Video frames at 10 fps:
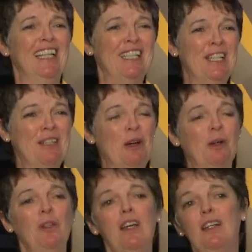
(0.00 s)
you
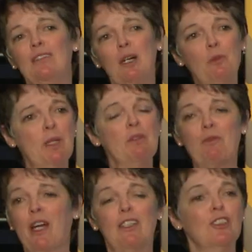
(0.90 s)
know, uh, women
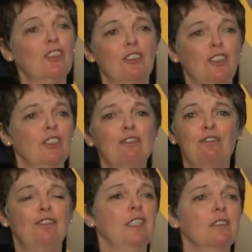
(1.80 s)
writers shouldn't
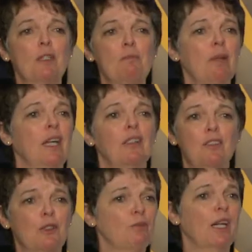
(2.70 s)
feel compelled
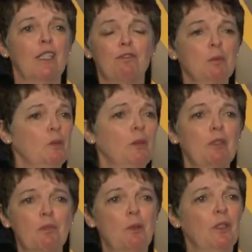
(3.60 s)
to write from
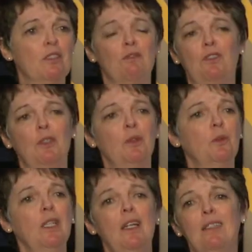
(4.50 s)
women's points of
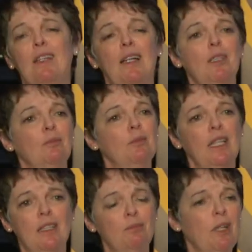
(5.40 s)
view, um,
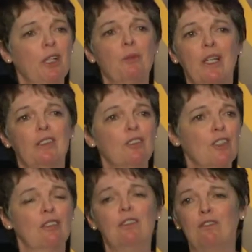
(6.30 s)
and male writers
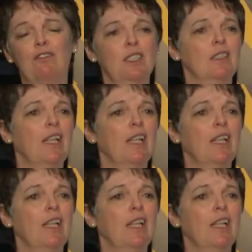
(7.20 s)
shouldn't feel